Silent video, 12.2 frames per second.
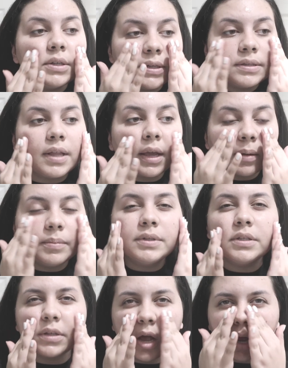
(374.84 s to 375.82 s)
to just like
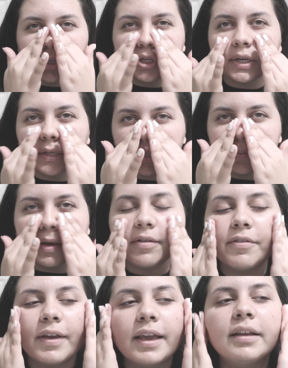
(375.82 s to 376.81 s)
massage it into my
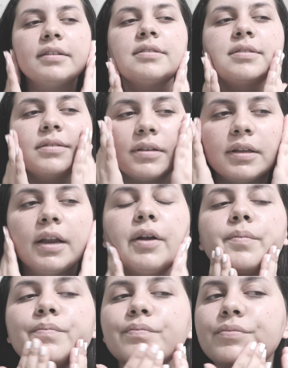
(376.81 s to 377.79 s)
face, you
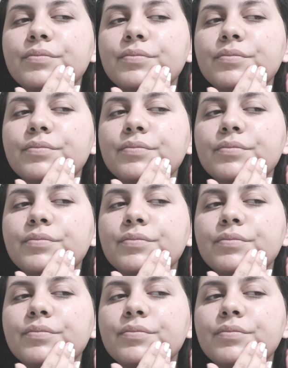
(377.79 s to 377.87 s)
know?